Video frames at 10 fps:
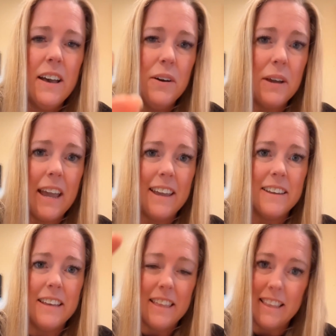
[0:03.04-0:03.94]

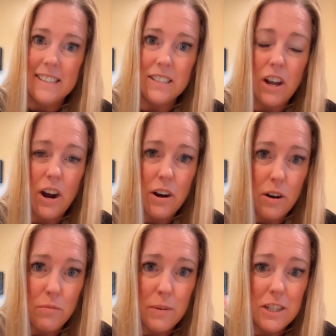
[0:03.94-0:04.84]
Okay, this is our
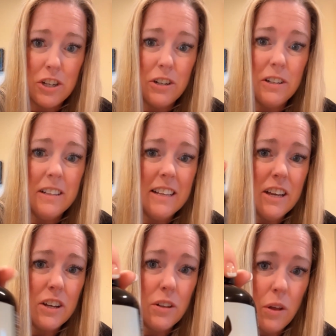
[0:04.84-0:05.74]
original
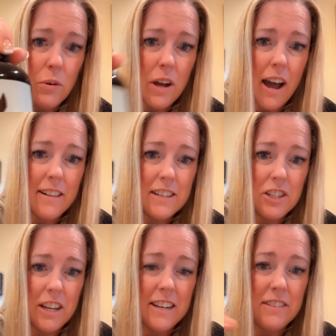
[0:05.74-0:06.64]
Glow
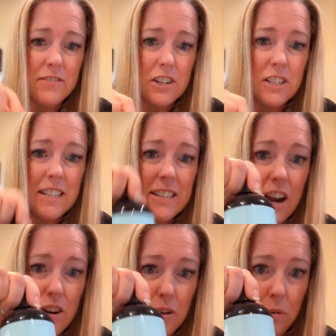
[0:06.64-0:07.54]
Collagen versus
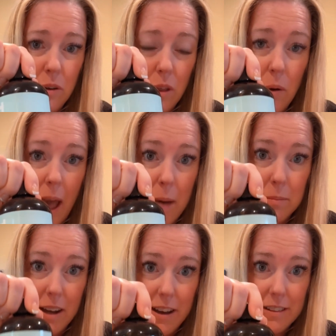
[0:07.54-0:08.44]
our new Glow
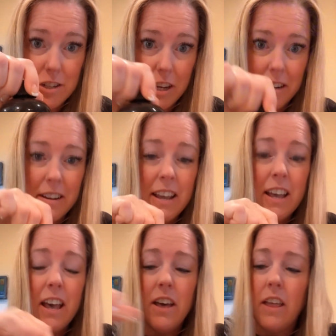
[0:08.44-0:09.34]
M Collagen.
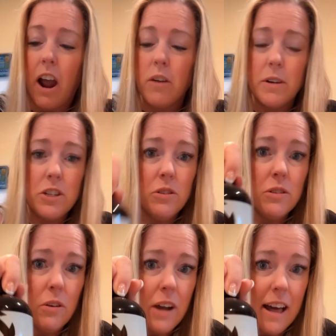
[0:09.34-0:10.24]
Our original
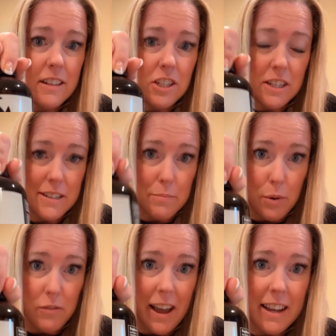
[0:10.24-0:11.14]
Glow Collagen is a
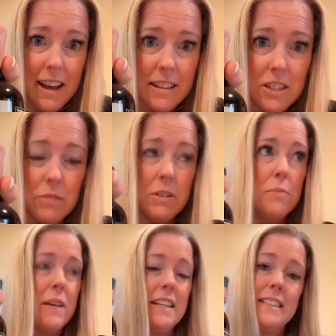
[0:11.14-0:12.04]
bovine collagen,
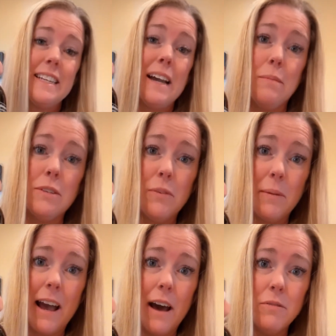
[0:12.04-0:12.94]
which means it comes
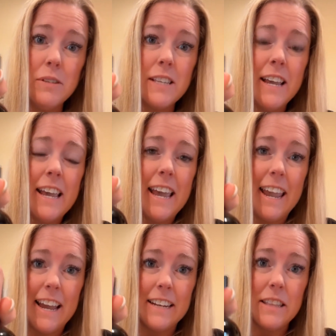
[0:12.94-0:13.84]
from cows.
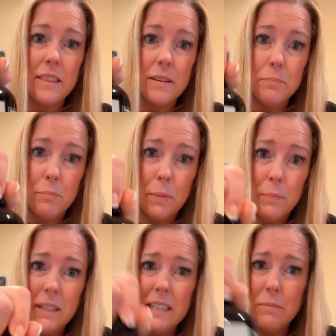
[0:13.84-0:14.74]
And the
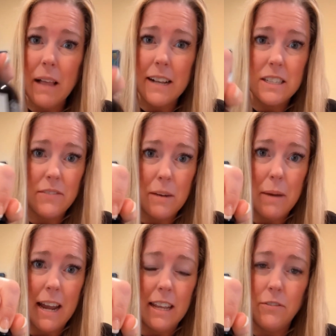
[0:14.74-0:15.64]
building blocks of our
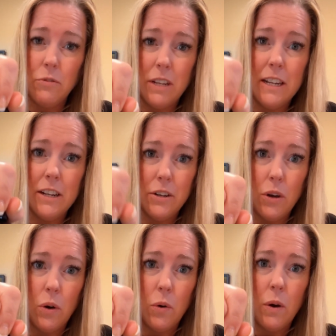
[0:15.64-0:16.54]
body, if you didn't
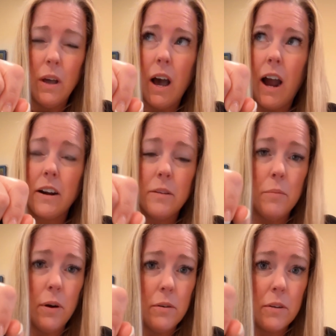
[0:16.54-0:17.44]
know, are
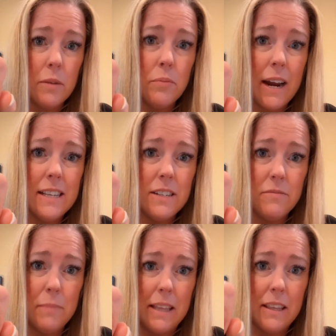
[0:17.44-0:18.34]
comprised
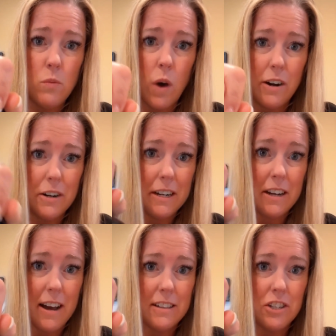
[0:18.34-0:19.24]
of mainly water and
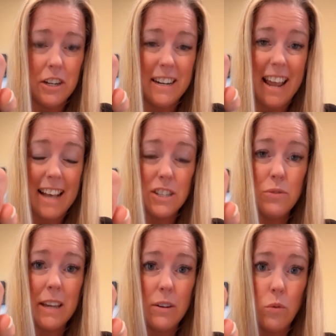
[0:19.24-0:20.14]
collagen. And as
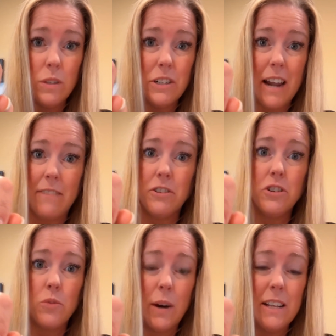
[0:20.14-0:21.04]
you get older, after
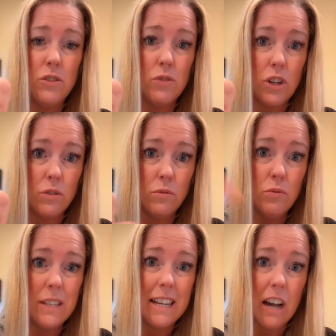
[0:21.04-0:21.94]
your 20s, you start
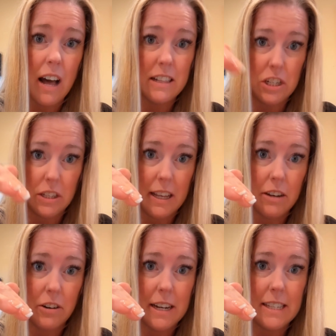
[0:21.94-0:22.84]
losing collagen
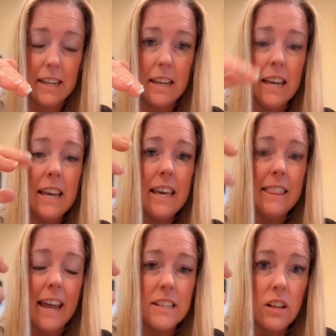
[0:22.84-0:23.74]
like crazy.
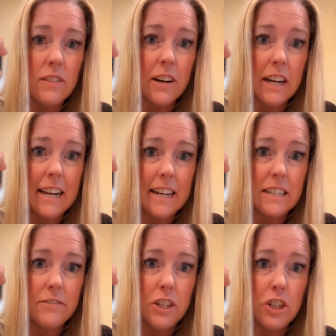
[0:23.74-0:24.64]
That is all of our
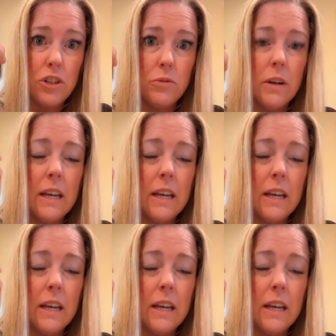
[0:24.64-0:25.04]
connective tissue.